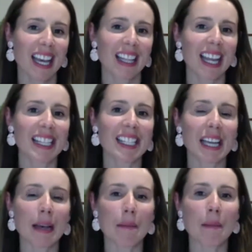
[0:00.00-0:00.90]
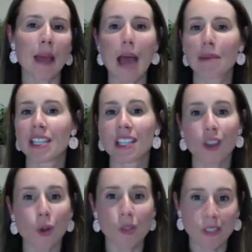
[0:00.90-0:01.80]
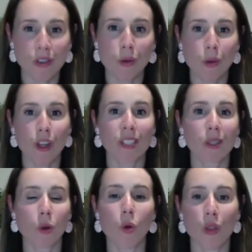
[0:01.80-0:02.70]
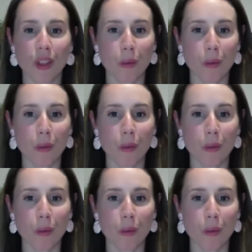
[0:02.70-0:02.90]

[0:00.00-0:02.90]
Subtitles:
that's happened in the course of your work as an author,